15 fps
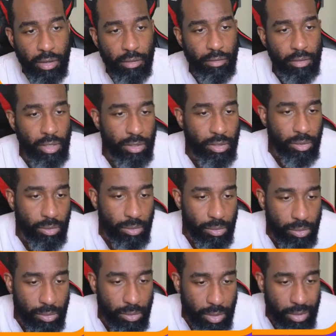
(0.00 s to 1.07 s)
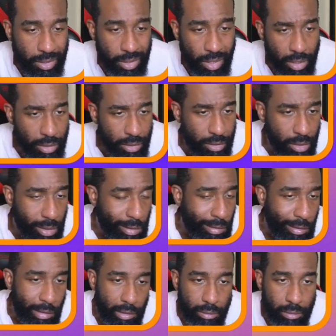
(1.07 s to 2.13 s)
range do they stand?
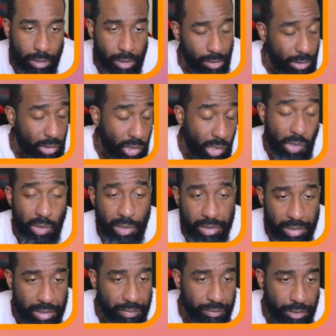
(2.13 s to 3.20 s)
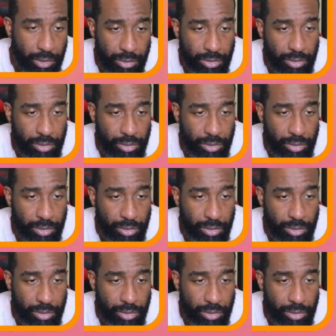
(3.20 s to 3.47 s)
There's no other info,